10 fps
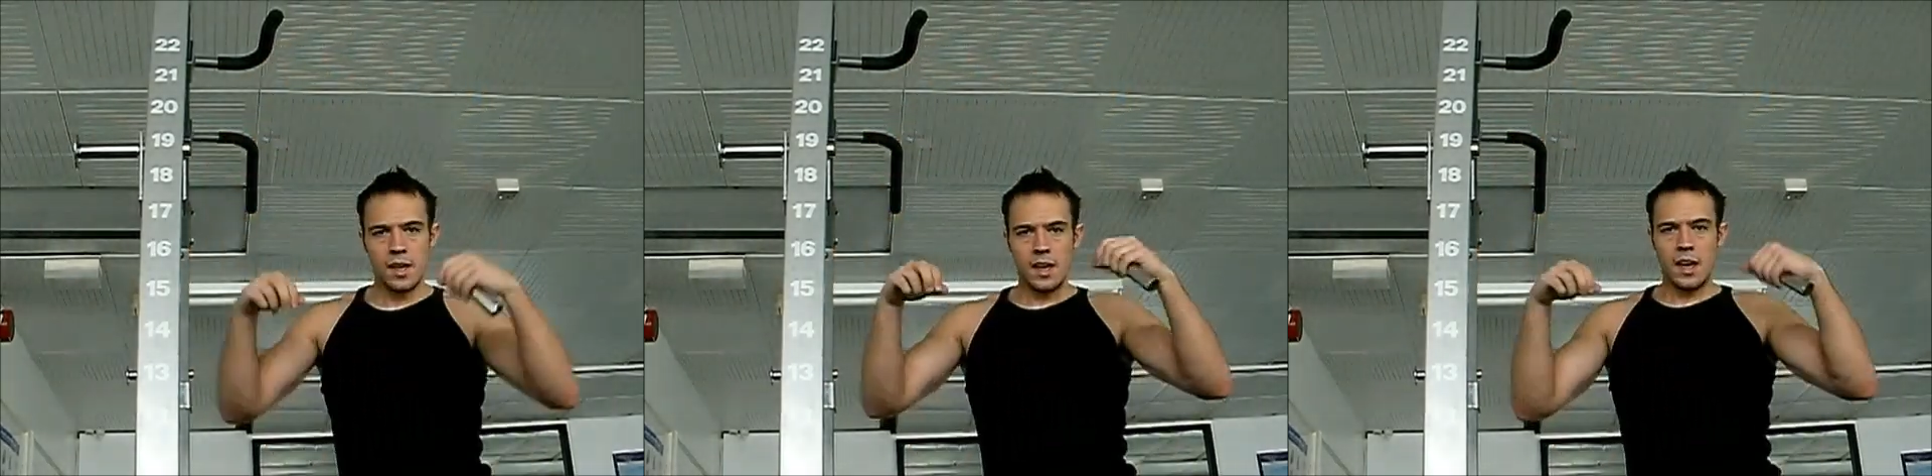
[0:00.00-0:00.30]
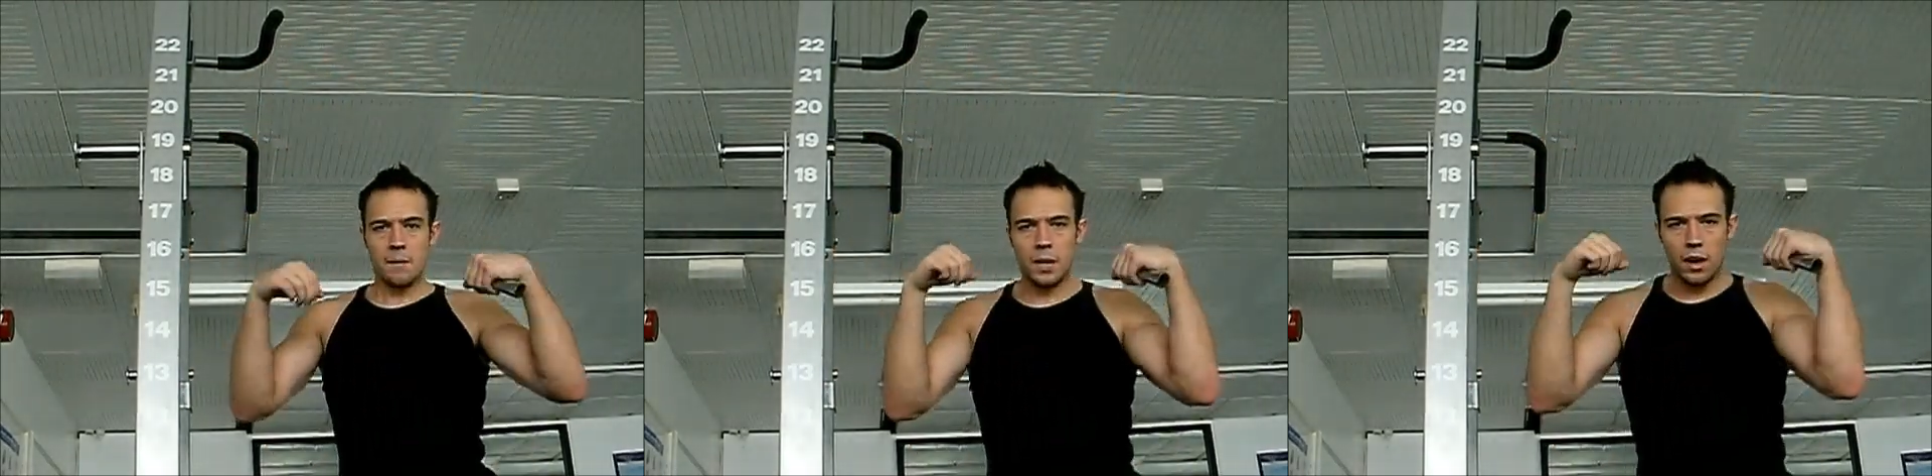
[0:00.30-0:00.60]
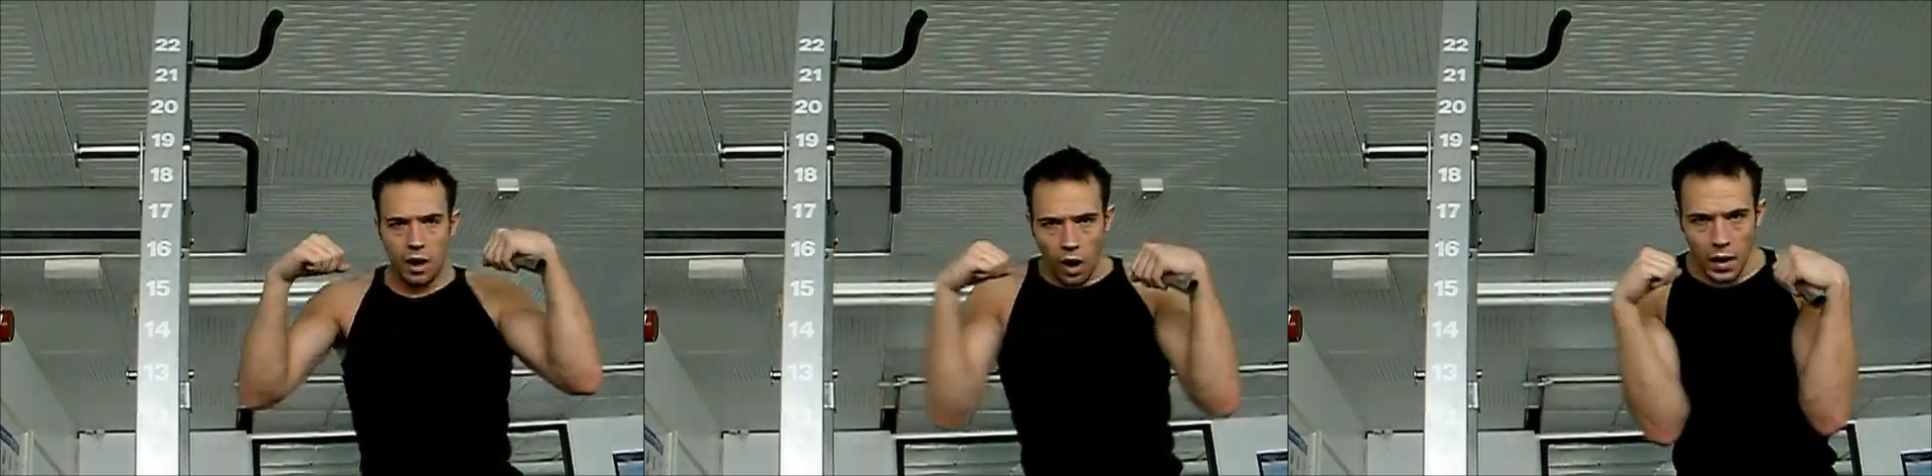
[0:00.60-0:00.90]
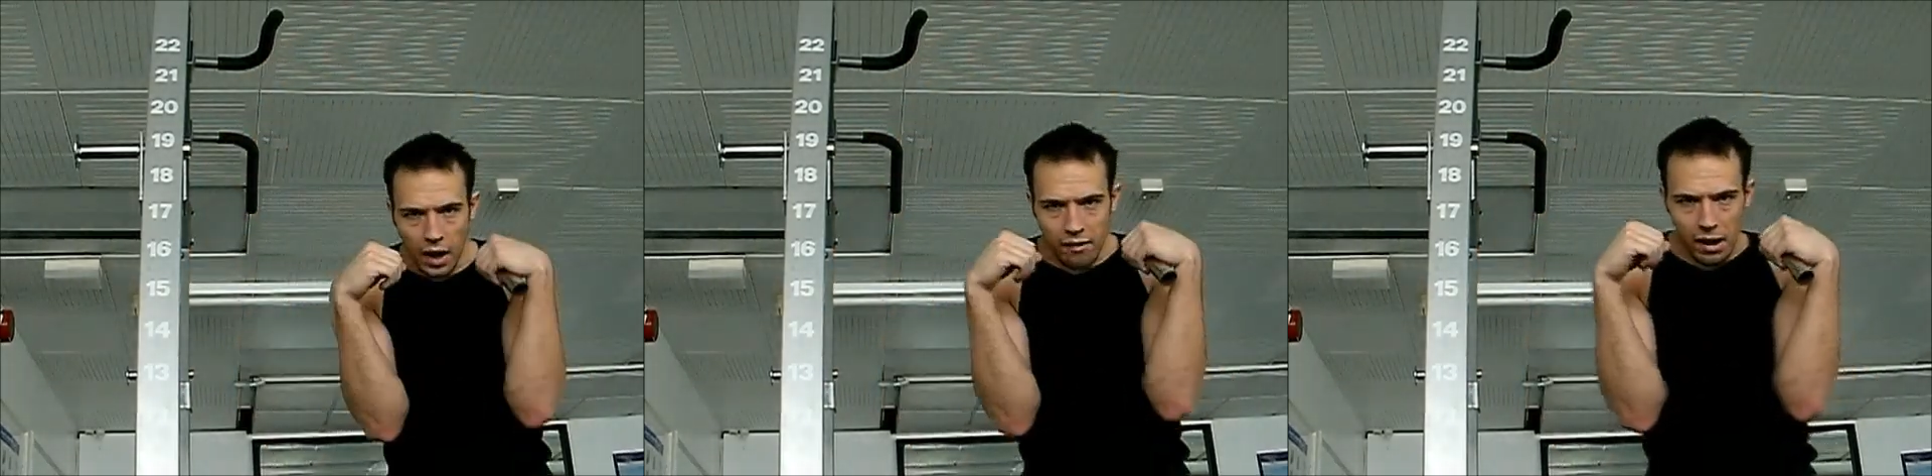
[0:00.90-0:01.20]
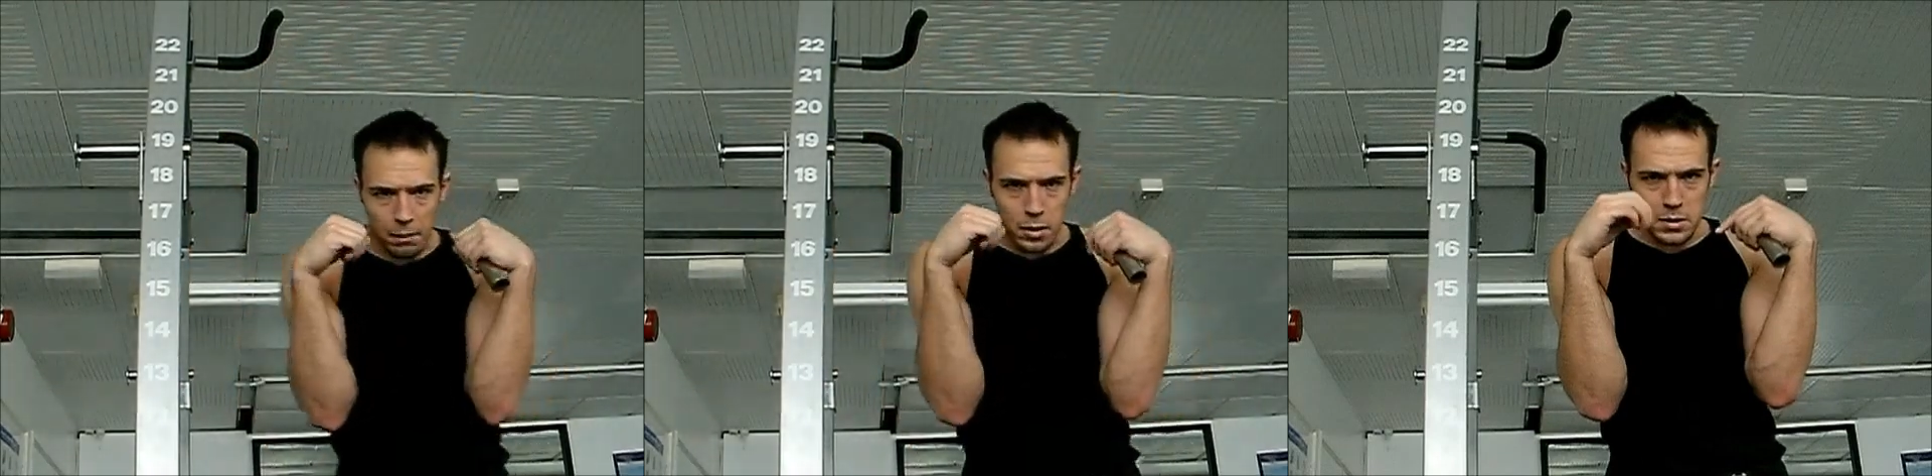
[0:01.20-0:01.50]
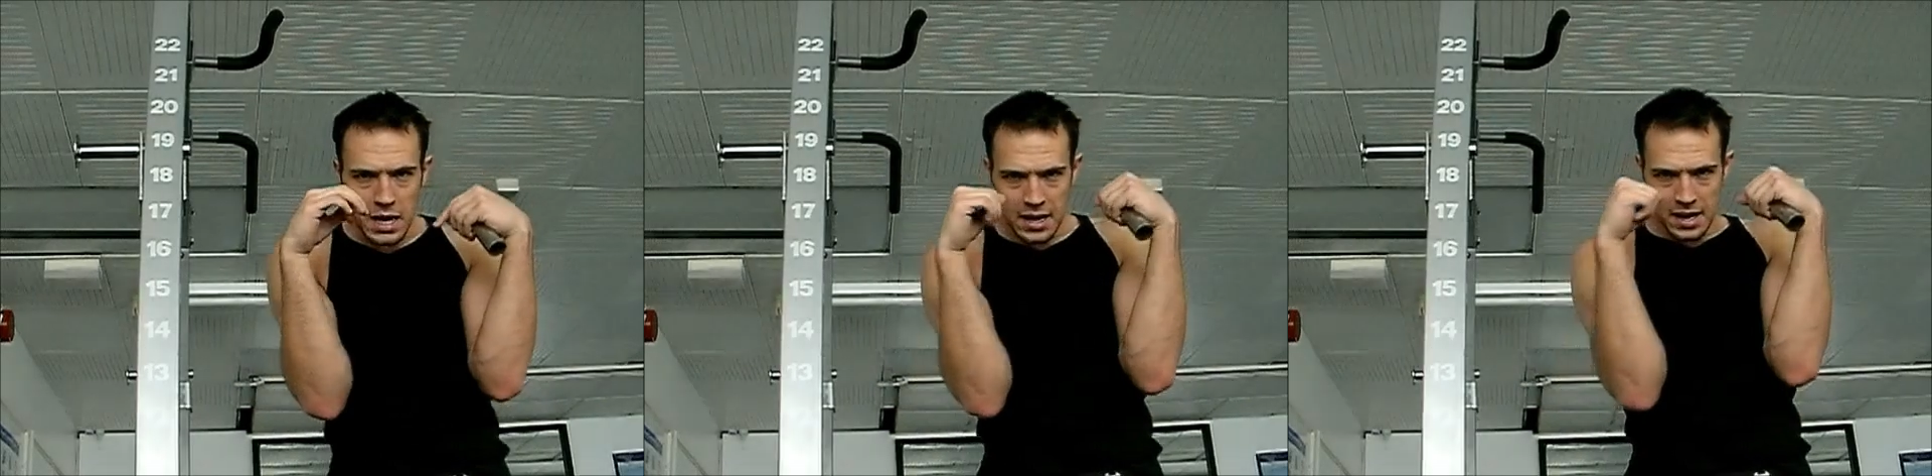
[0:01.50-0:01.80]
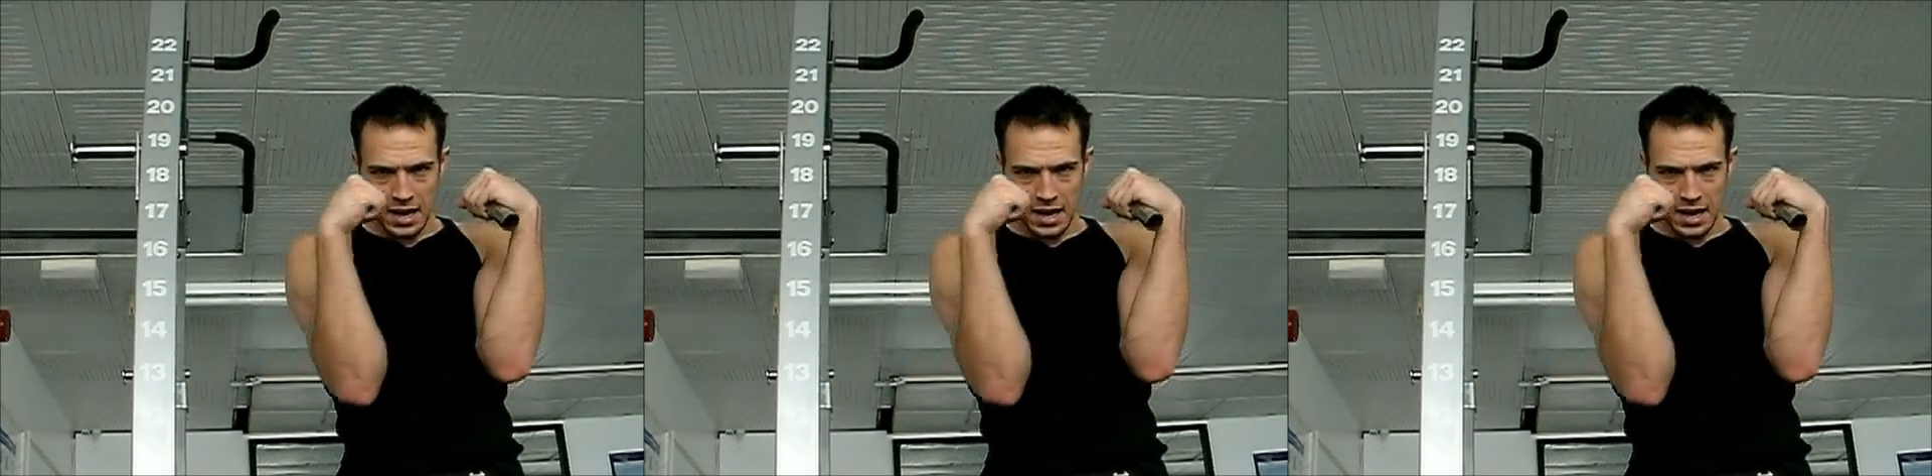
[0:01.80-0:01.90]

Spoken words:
And we're going to lock our elbows in